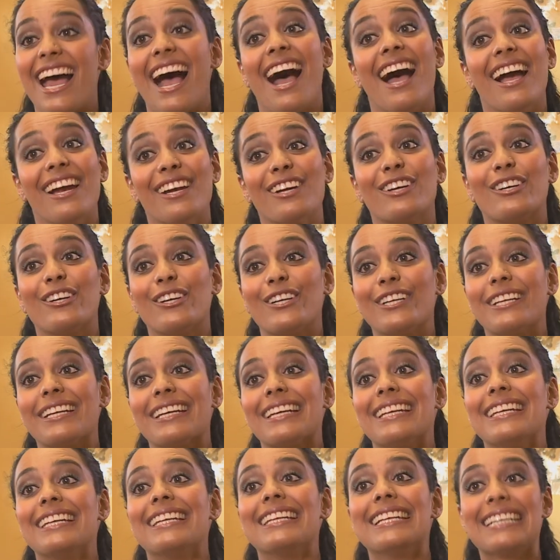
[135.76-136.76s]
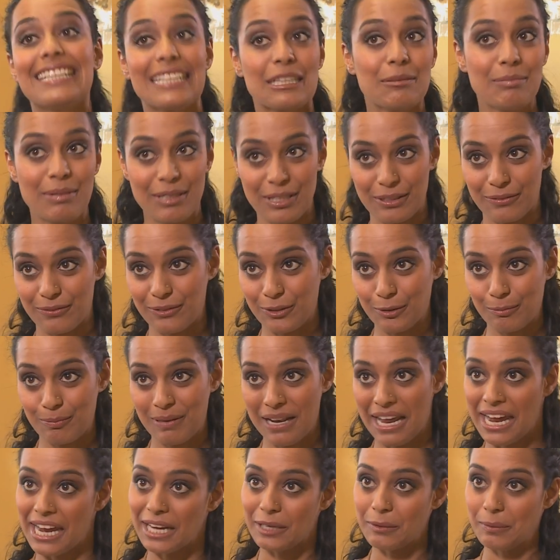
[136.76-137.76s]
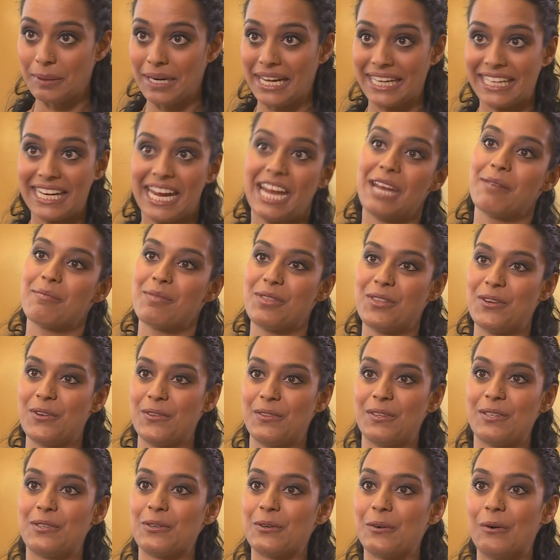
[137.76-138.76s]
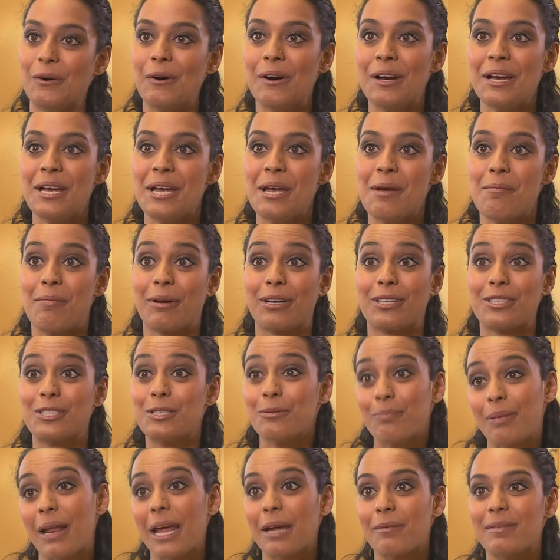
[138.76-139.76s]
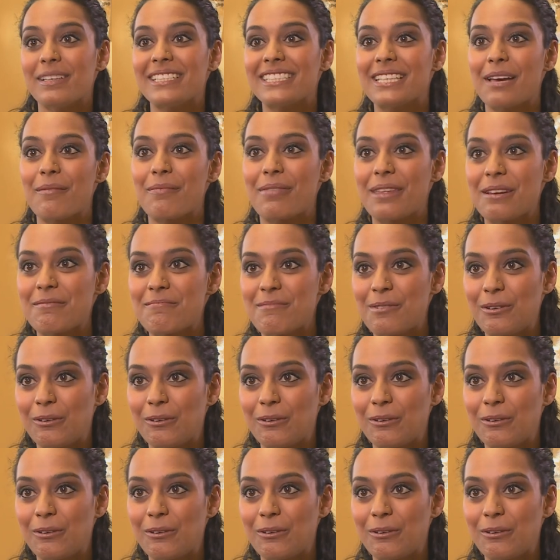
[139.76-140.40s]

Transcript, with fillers: I heard a little bit of you playing when I came through the door, but could you play me something